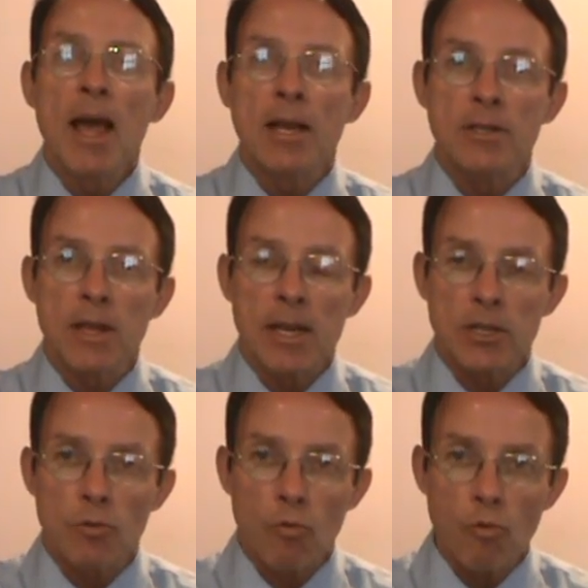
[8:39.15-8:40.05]

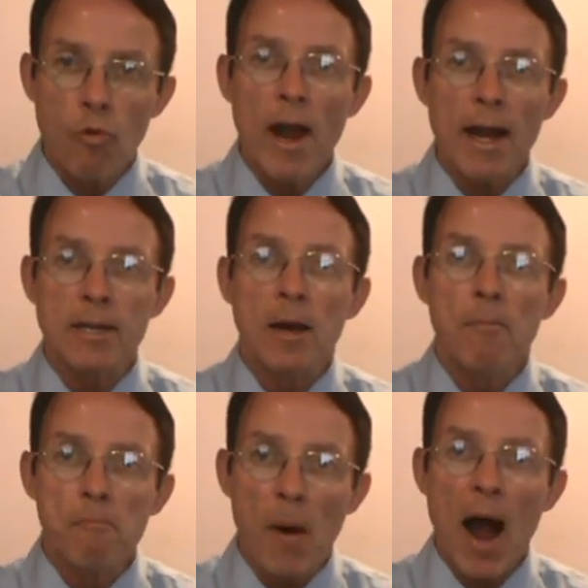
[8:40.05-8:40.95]
is rigged
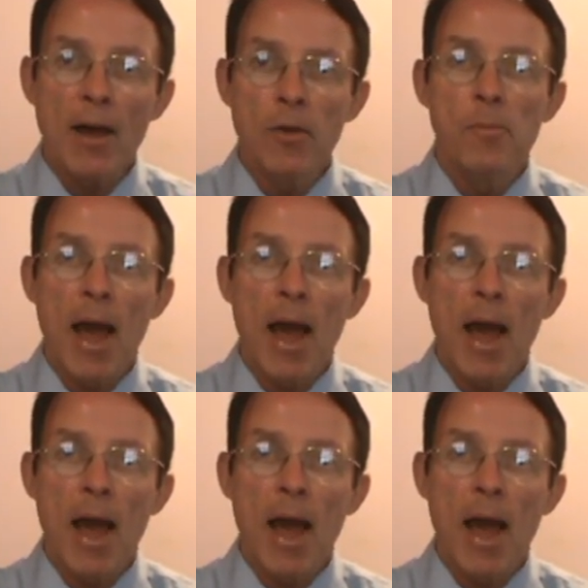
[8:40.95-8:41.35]
by the